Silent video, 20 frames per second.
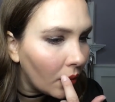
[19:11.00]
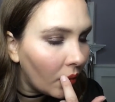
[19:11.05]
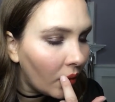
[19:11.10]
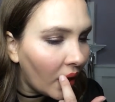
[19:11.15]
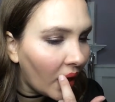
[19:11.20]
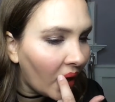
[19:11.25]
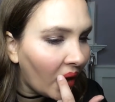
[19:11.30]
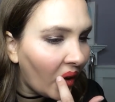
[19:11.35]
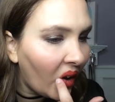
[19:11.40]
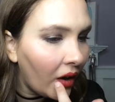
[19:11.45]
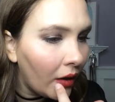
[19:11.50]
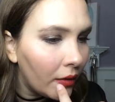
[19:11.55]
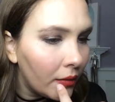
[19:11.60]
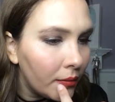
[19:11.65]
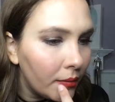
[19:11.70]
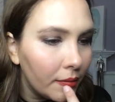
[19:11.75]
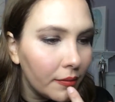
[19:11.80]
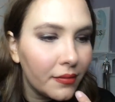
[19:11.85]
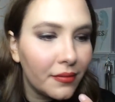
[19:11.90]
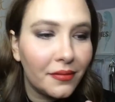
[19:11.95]
Wow.
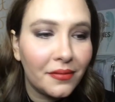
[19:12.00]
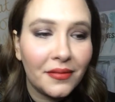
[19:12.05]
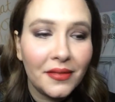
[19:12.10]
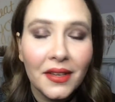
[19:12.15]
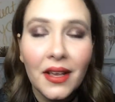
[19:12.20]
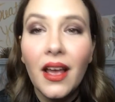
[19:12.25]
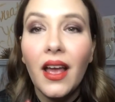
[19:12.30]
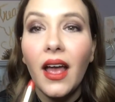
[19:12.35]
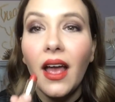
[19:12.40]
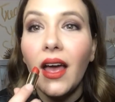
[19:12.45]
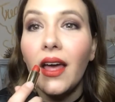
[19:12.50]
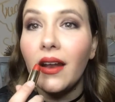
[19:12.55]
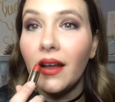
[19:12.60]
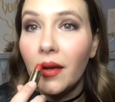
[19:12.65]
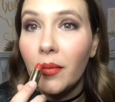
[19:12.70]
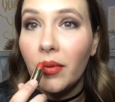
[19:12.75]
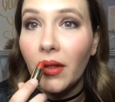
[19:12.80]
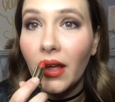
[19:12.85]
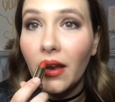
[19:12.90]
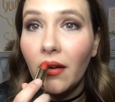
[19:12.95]
And I
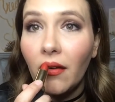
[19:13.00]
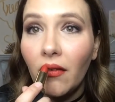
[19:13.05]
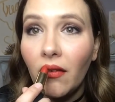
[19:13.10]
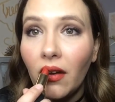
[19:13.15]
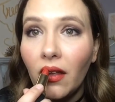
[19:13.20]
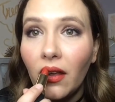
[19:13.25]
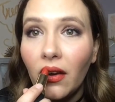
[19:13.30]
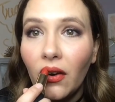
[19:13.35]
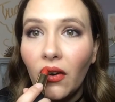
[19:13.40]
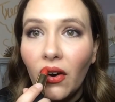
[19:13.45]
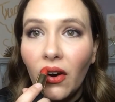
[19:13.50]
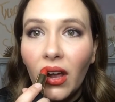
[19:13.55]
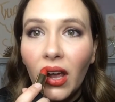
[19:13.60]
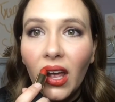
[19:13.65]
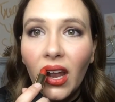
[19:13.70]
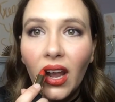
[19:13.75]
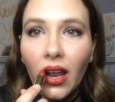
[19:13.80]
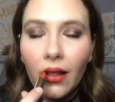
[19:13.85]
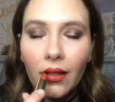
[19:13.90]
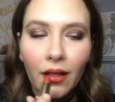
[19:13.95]
applied it really
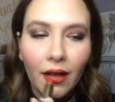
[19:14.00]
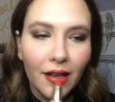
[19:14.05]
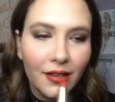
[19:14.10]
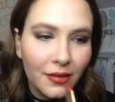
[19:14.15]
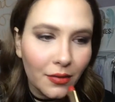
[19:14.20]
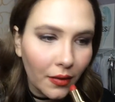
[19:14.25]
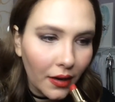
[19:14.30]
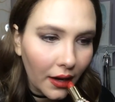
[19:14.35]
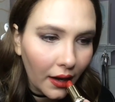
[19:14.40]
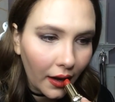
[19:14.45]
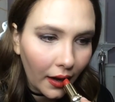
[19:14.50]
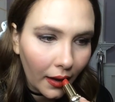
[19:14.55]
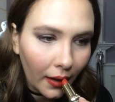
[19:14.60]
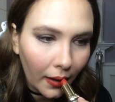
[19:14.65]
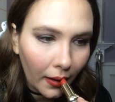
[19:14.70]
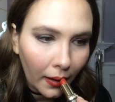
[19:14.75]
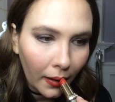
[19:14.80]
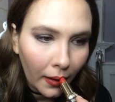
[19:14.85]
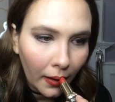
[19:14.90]
crooked. That's what I get